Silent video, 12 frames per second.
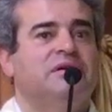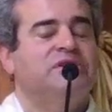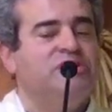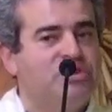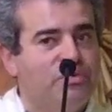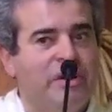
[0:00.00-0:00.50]

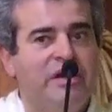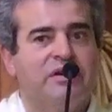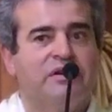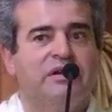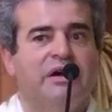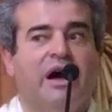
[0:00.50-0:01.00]
Did you read
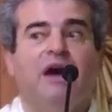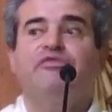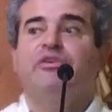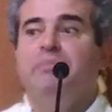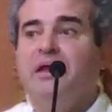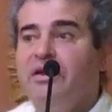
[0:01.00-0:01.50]
it? How
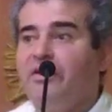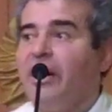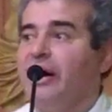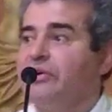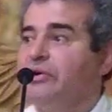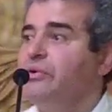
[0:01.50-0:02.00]
familiar
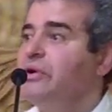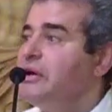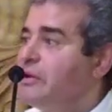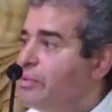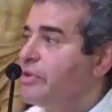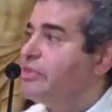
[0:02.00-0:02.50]
are
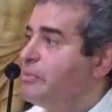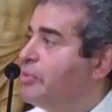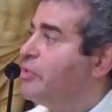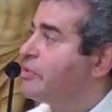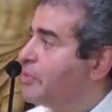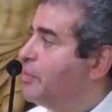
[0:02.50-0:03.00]
you with the
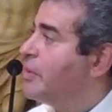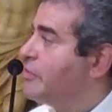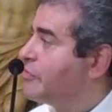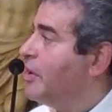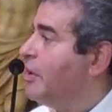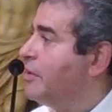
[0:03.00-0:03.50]
book, the Word
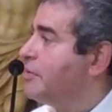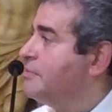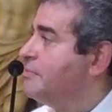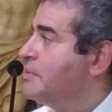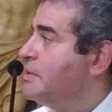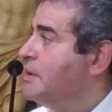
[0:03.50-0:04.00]
of
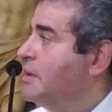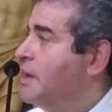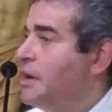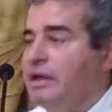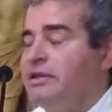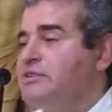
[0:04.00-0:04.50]
God?
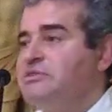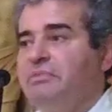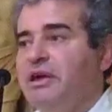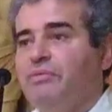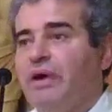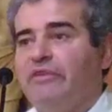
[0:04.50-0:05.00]
And that doesn't
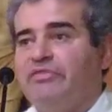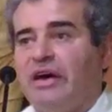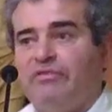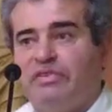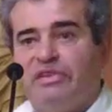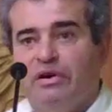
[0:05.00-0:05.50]
mean we have to
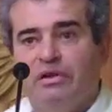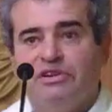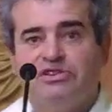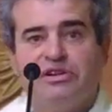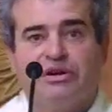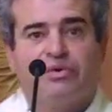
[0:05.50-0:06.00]
have a
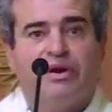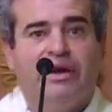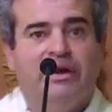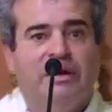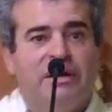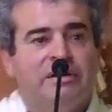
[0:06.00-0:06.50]
theology
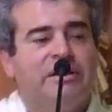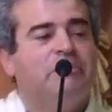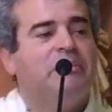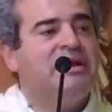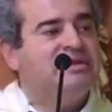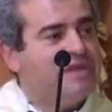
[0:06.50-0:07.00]
degree. That
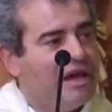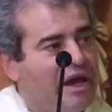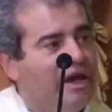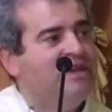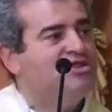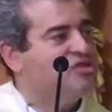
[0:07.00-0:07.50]
means
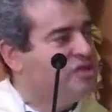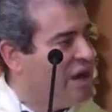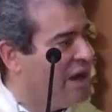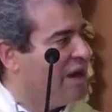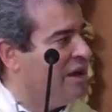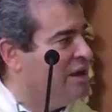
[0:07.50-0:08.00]
each
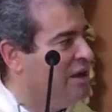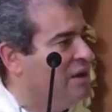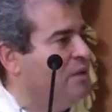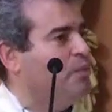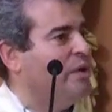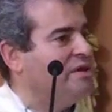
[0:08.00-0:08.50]
day
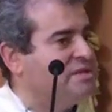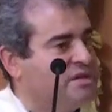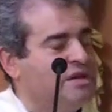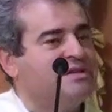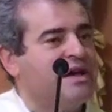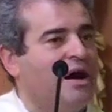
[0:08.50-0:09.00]
we
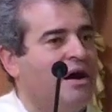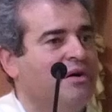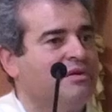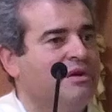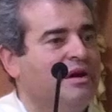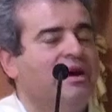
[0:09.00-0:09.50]
sit
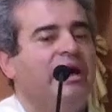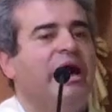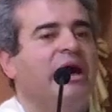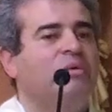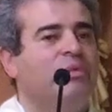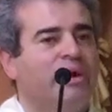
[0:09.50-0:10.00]
down
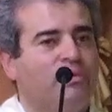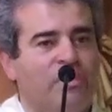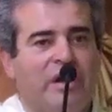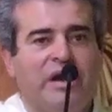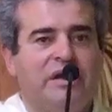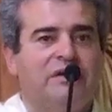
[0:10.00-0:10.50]
and we
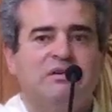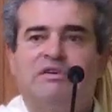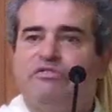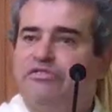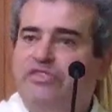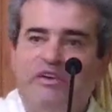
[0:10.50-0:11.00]
read.
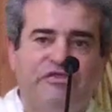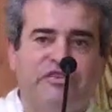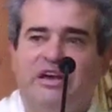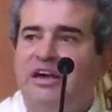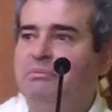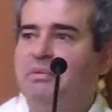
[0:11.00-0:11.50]

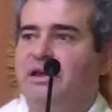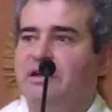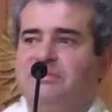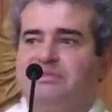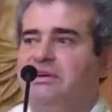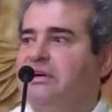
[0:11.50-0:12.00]
15 minutes,